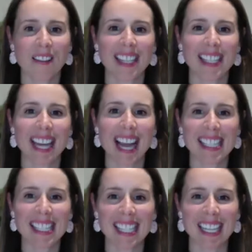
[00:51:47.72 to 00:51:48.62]

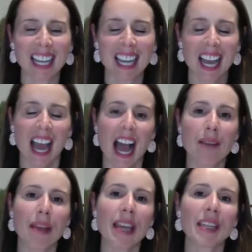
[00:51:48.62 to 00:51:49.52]
fantastic. And,
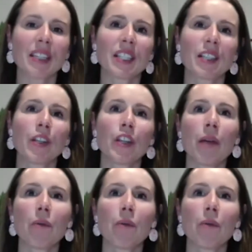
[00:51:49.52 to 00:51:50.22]
that